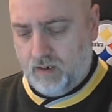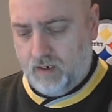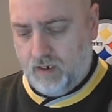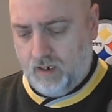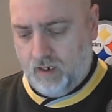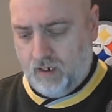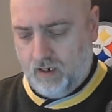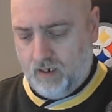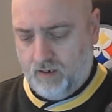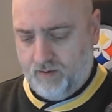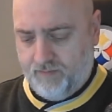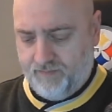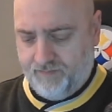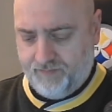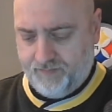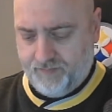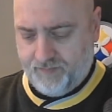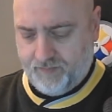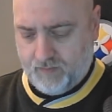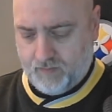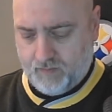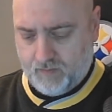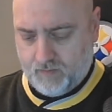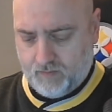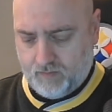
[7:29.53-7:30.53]
and
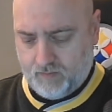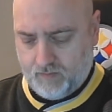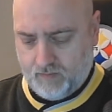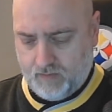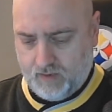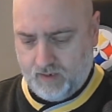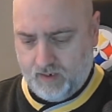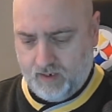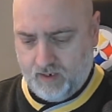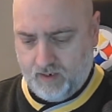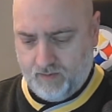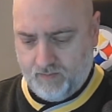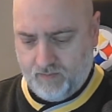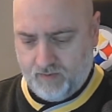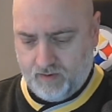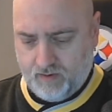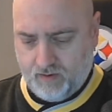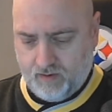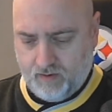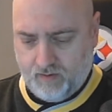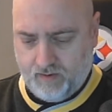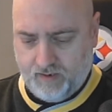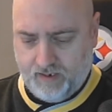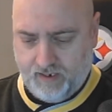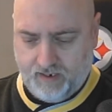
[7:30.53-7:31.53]
I'm going to
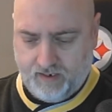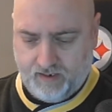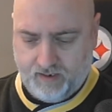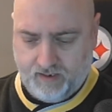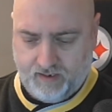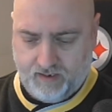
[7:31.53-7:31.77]
go ahead.